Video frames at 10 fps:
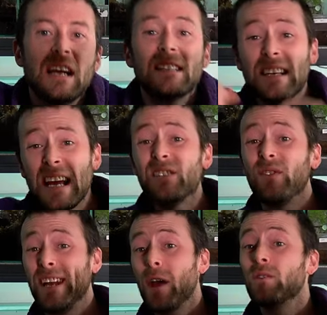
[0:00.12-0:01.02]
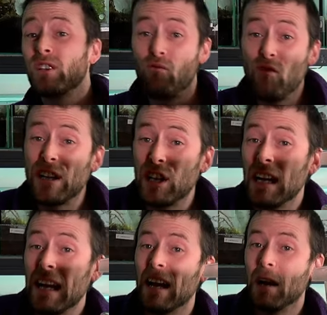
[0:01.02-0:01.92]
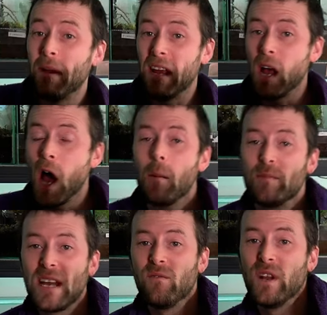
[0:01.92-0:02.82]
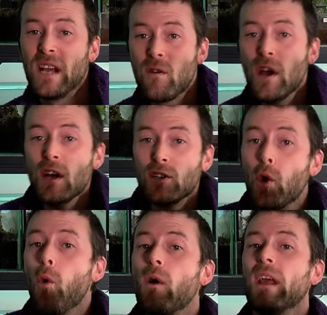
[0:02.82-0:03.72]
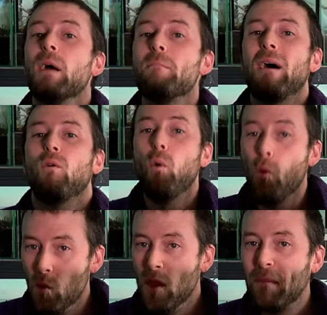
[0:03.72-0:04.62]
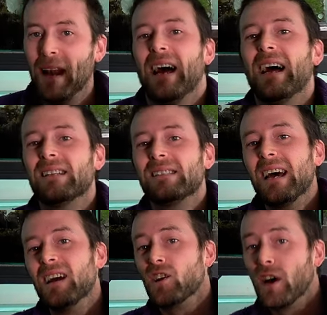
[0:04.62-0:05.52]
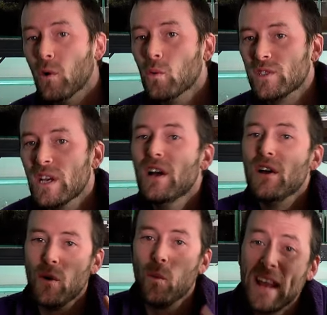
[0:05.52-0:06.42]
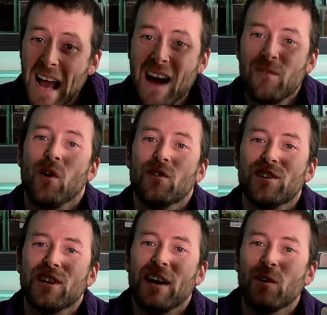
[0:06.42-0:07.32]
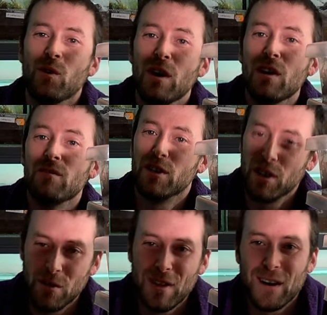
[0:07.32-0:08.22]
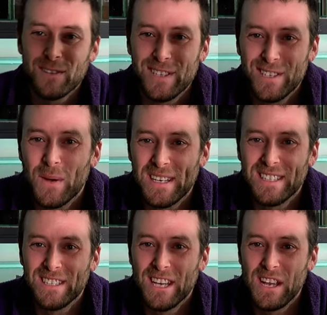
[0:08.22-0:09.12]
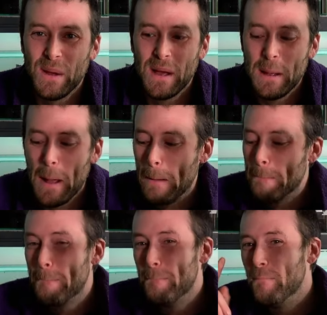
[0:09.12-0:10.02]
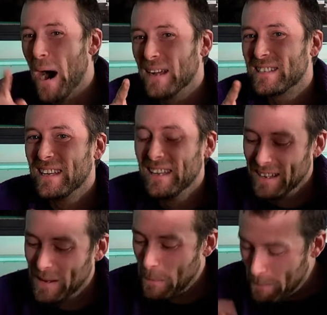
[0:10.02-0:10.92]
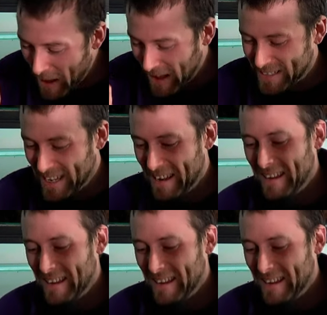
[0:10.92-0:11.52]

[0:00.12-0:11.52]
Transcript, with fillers: Today's video was originally going to be an update video talking about all the plans and goals that we have on the channel for 2022. But, but,